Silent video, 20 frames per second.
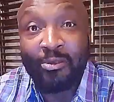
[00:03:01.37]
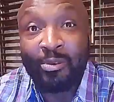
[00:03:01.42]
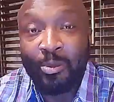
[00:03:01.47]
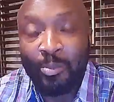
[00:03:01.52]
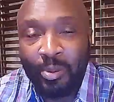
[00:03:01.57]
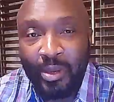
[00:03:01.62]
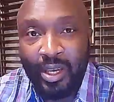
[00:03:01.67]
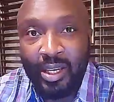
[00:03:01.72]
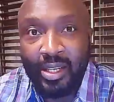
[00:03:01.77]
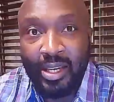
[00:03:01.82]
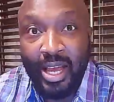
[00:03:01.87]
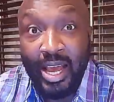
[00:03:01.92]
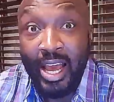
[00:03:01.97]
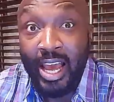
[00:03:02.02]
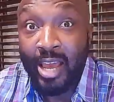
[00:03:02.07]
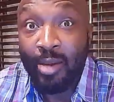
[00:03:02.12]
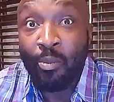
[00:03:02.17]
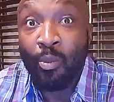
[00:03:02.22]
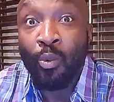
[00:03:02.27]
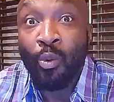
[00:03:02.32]
repeat,
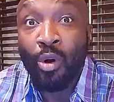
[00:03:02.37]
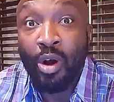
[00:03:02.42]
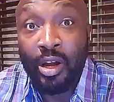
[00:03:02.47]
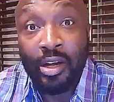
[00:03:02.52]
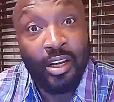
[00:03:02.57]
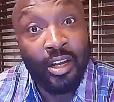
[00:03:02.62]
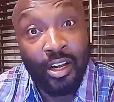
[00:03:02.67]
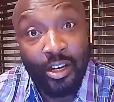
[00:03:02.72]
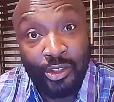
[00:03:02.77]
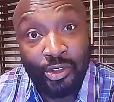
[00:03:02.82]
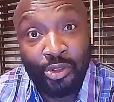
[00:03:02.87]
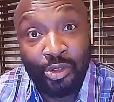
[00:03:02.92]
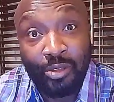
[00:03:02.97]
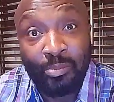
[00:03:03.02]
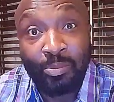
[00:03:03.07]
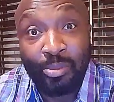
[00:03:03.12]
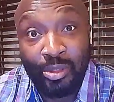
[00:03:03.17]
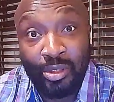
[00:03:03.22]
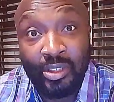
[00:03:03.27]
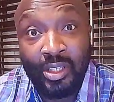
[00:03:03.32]
I am
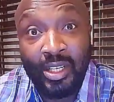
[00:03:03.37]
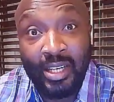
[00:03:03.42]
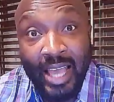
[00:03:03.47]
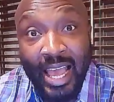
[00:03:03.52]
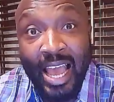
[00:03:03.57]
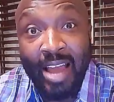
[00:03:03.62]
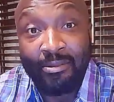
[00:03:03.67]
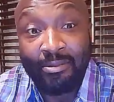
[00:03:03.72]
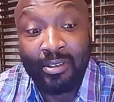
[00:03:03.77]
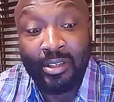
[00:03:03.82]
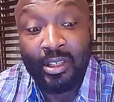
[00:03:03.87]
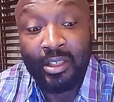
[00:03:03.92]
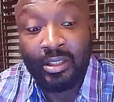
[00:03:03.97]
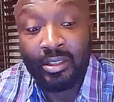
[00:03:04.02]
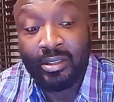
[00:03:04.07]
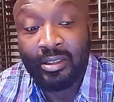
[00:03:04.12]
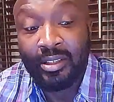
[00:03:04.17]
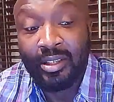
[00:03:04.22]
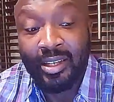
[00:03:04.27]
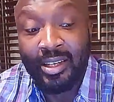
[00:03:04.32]
100%
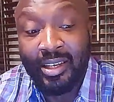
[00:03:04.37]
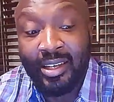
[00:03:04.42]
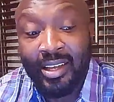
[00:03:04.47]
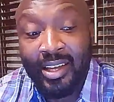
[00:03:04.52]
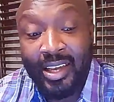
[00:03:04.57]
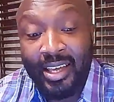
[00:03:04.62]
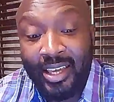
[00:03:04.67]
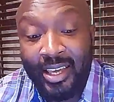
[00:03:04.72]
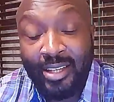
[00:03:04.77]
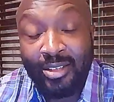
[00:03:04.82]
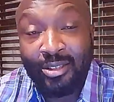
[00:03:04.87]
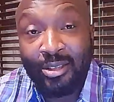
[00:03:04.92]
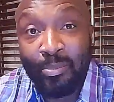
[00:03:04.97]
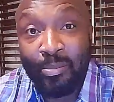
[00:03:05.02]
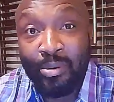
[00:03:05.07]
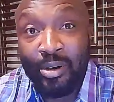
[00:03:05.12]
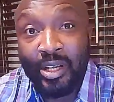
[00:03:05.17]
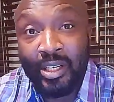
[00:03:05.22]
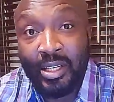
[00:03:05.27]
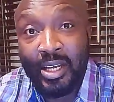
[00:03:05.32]
African. Here's the
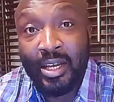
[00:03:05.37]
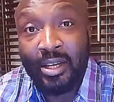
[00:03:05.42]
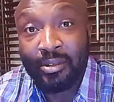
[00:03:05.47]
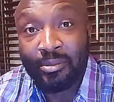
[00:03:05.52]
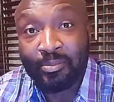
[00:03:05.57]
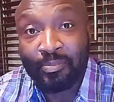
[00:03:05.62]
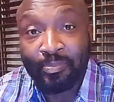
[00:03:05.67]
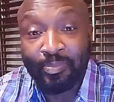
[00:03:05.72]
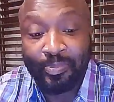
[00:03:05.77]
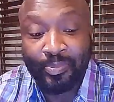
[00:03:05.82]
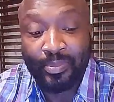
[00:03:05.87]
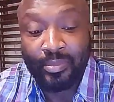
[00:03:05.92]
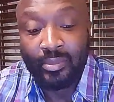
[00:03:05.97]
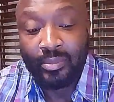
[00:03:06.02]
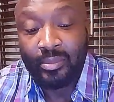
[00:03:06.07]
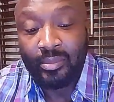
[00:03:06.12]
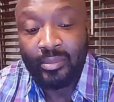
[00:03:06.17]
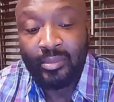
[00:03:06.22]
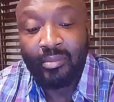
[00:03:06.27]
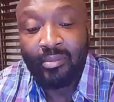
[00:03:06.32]
breakdown.
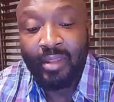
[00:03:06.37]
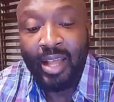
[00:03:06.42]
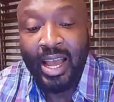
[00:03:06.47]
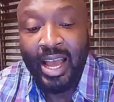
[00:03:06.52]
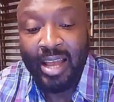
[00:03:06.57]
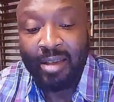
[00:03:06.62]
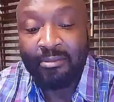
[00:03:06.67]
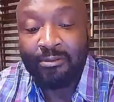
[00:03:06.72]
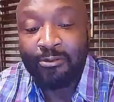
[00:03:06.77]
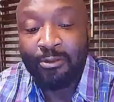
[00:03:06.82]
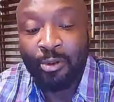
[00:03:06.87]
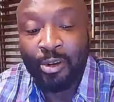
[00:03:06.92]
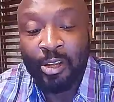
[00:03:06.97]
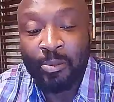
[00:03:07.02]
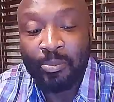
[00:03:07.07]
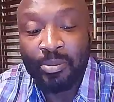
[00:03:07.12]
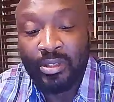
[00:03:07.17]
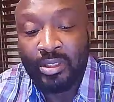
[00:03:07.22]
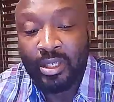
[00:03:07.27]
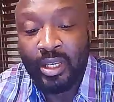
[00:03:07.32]
I am
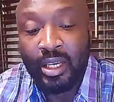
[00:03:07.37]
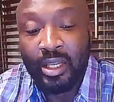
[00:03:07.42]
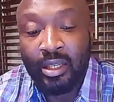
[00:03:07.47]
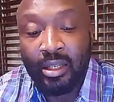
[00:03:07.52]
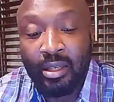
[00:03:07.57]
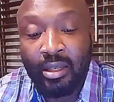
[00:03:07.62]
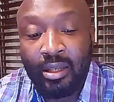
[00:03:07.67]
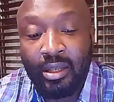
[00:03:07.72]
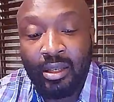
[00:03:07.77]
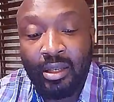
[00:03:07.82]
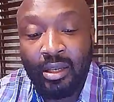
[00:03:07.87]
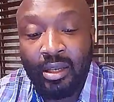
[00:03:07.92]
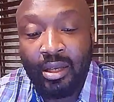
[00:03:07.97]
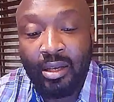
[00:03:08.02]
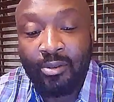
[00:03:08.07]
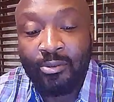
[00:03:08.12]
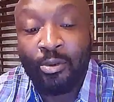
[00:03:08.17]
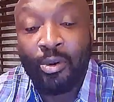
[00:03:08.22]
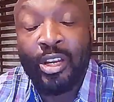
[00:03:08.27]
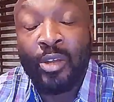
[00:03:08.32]

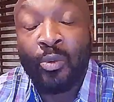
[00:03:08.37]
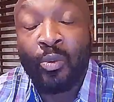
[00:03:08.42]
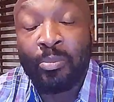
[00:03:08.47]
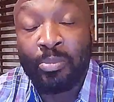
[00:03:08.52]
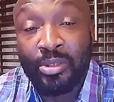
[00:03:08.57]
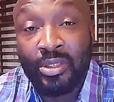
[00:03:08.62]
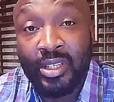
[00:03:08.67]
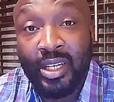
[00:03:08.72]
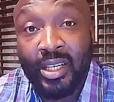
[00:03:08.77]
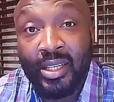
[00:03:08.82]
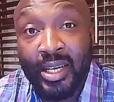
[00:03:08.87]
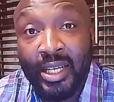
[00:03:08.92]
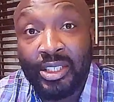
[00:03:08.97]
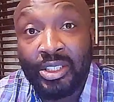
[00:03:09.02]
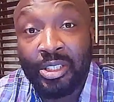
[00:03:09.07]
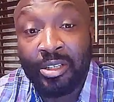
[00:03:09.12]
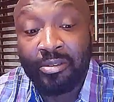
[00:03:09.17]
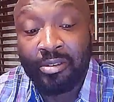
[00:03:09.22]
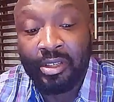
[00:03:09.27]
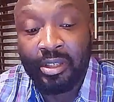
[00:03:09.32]
41%
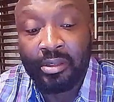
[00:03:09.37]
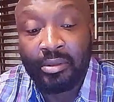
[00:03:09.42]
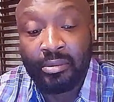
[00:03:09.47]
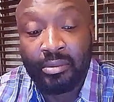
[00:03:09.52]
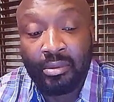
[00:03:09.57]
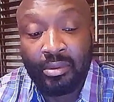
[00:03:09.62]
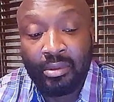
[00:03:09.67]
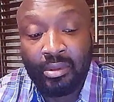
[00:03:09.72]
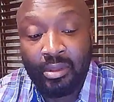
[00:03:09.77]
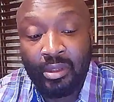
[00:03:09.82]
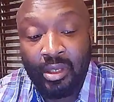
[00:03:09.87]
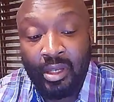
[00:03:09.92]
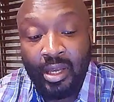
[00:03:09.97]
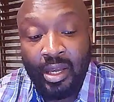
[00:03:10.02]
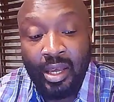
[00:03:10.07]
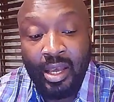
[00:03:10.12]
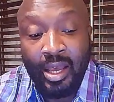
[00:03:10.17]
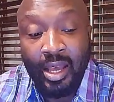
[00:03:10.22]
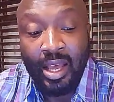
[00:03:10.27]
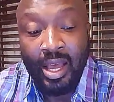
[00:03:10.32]
Nigerian.
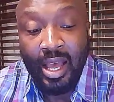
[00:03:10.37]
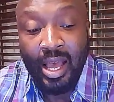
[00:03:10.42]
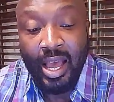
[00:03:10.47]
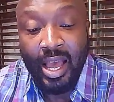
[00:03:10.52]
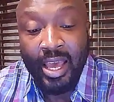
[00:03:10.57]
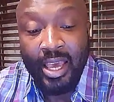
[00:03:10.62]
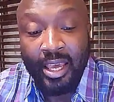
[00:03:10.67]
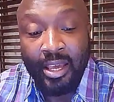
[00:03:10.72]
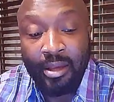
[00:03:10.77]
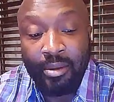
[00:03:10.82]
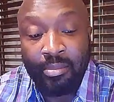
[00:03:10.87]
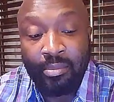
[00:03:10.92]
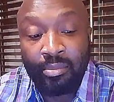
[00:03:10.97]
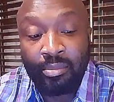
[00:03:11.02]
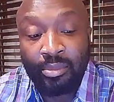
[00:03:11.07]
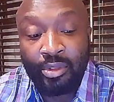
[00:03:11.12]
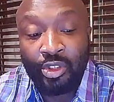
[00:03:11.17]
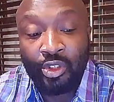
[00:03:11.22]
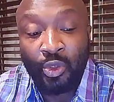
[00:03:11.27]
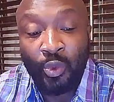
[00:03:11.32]
I
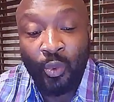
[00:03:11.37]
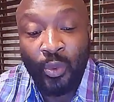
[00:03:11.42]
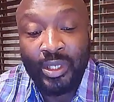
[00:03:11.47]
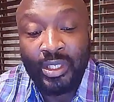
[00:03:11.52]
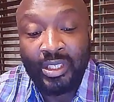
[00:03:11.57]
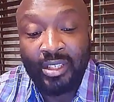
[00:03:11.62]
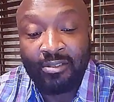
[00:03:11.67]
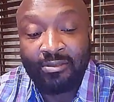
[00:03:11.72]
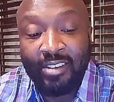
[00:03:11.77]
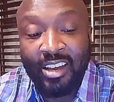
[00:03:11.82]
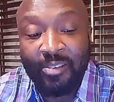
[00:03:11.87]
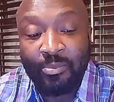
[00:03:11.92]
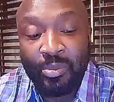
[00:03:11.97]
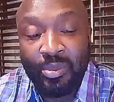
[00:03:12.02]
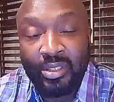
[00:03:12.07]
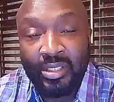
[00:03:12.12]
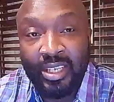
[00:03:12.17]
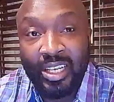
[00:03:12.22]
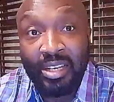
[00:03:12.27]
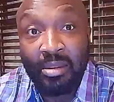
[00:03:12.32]
am
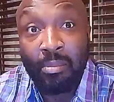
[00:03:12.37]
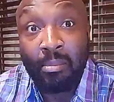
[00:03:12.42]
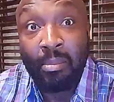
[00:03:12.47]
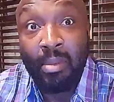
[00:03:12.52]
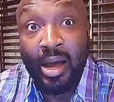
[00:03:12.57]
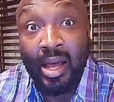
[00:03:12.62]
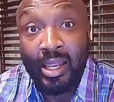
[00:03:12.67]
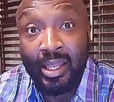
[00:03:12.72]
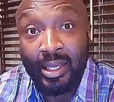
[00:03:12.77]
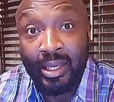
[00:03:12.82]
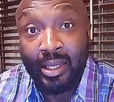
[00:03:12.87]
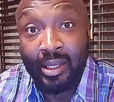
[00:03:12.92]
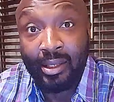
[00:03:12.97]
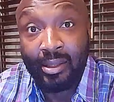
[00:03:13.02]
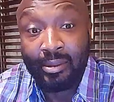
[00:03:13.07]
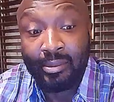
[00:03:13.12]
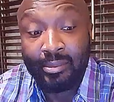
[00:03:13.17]
25% Mali.